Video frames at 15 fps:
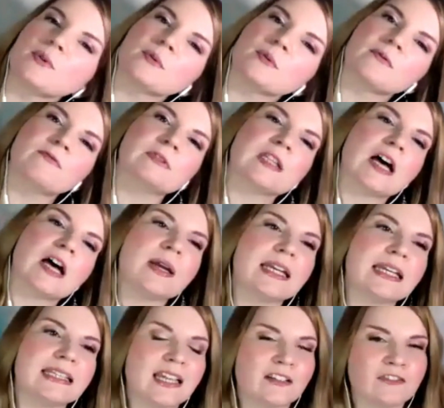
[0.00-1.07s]
that we were
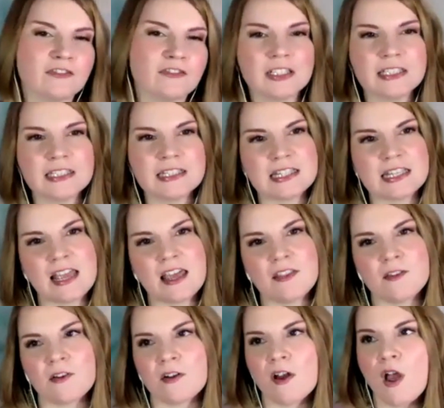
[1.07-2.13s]
flowing in that feeling
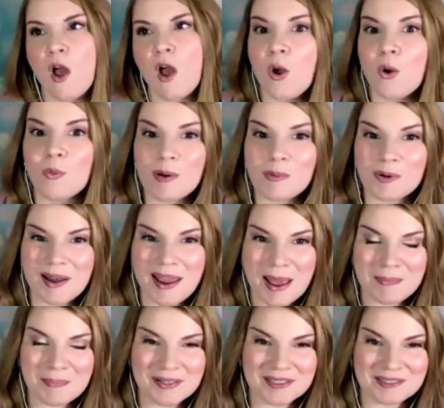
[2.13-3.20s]
together, what would
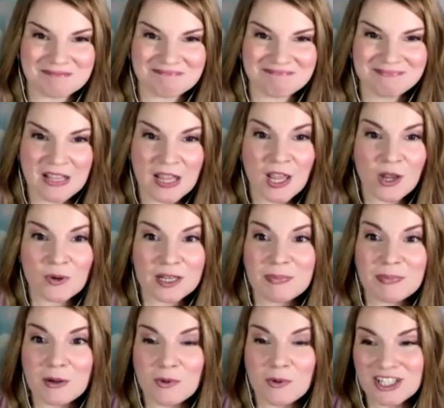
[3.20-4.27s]
happen?
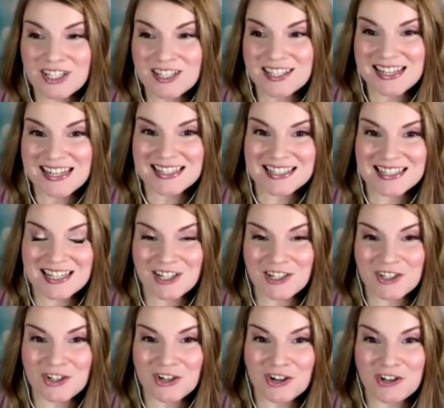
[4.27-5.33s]
We'd be witches dancing
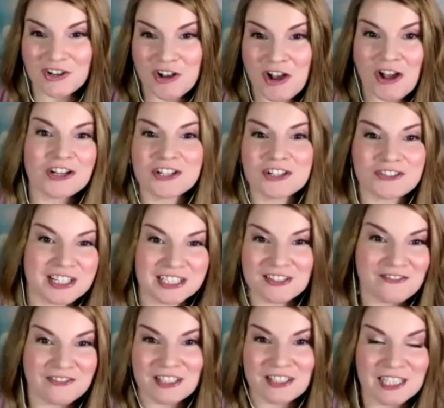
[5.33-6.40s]
in a circle,
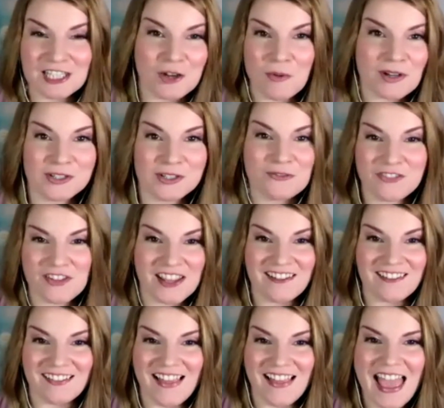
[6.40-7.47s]
conjuring the feeling you want to
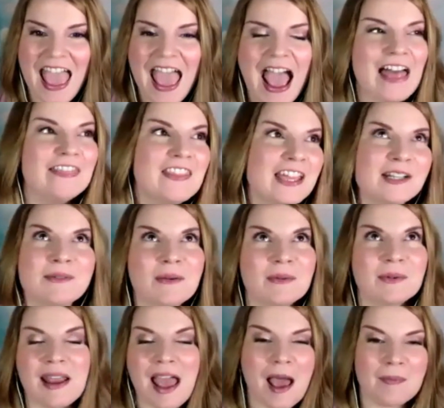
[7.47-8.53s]
feel. And then
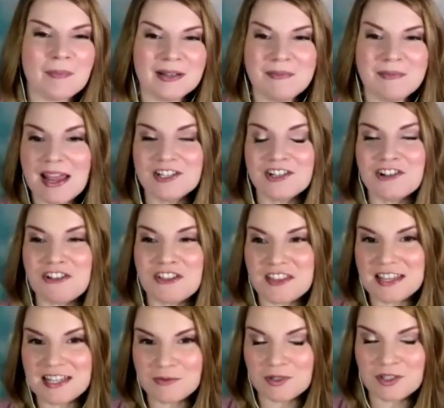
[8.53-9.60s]
what would happen? Magical
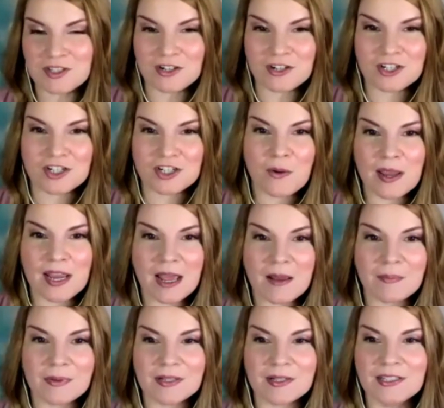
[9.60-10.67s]
things would start showing
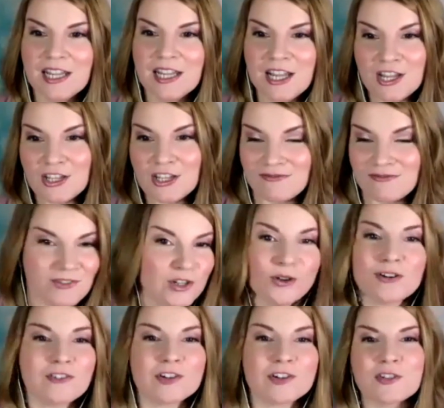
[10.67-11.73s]
up and
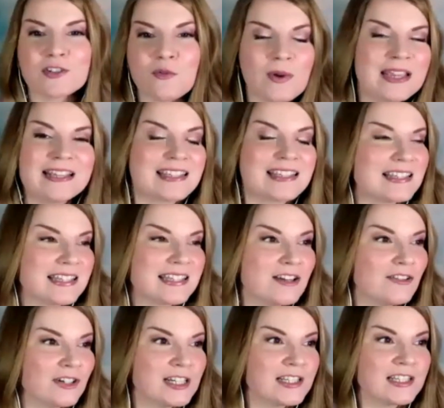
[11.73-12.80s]
universal winks and
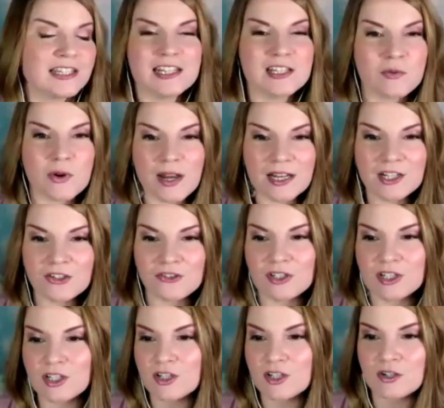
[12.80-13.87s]
synchronicities would
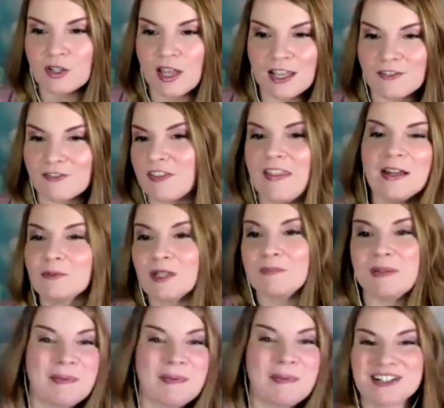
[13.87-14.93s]
enter into your life. And then
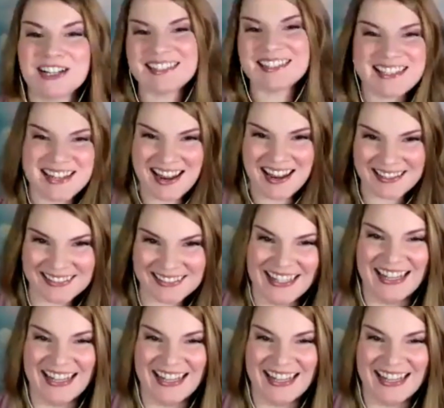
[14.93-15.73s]
we'd be burned at the stake,